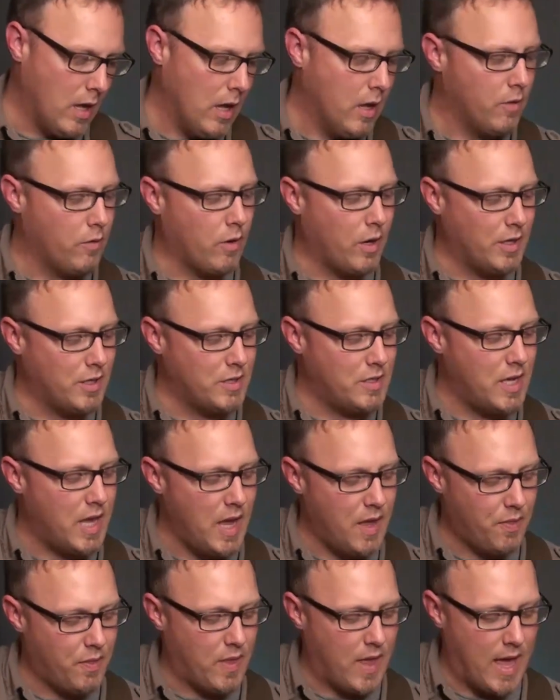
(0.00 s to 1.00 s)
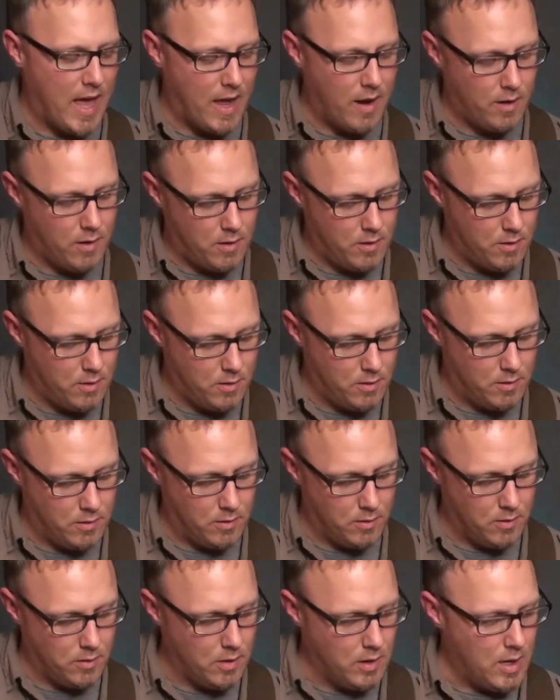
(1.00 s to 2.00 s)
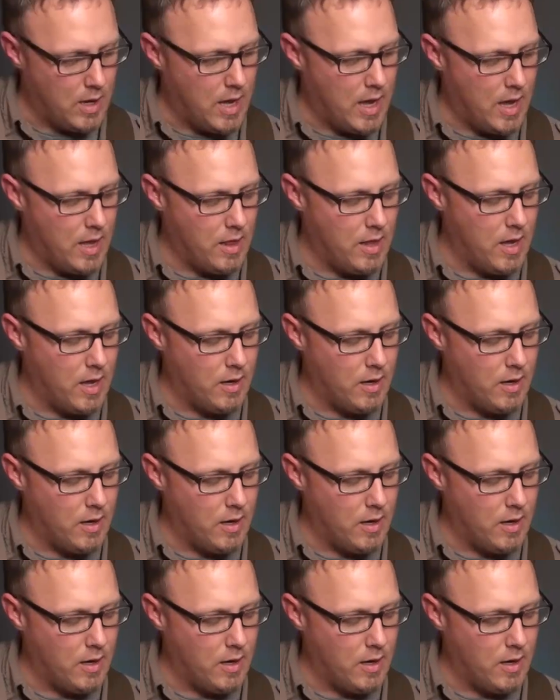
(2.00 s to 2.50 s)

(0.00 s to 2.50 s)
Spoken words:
So I just hit that and